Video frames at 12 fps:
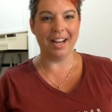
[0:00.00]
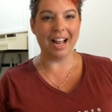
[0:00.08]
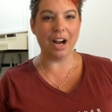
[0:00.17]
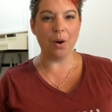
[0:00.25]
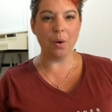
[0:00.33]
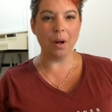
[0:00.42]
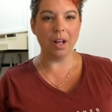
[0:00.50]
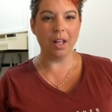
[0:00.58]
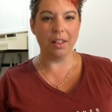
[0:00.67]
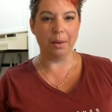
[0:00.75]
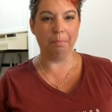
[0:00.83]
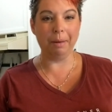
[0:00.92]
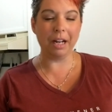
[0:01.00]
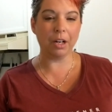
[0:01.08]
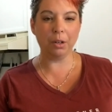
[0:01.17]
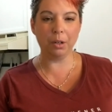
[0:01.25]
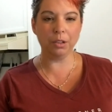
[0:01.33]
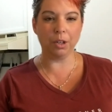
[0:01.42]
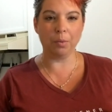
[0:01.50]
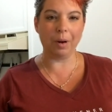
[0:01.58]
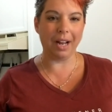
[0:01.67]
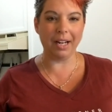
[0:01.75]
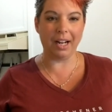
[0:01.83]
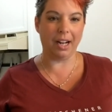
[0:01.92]
Now, the pickled
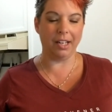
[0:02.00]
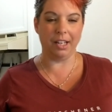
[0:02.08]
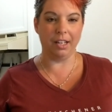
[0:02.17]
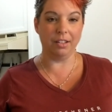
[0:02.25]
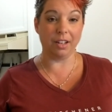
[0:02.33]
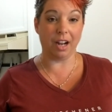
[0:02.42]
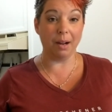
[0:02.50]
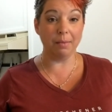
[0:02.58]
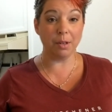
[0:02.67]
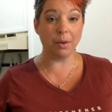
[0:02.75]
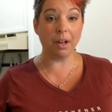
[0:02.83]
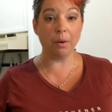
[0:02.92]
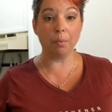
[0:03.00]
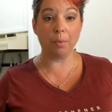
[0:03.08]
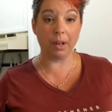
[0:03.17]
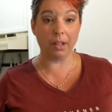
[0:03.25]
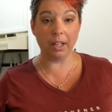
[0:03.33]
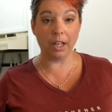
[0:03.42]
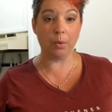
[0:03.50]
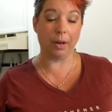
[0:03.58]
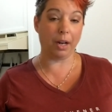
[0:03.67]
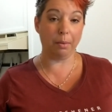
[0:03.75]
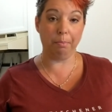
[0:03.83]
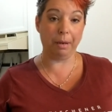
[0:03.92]
red onions. I'm doing a really
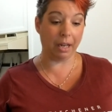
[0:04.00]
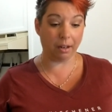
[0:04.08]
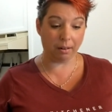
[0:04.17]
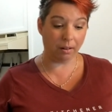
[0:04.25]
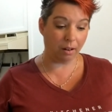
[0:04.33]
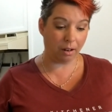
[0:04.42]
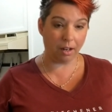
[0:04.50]
quick pickle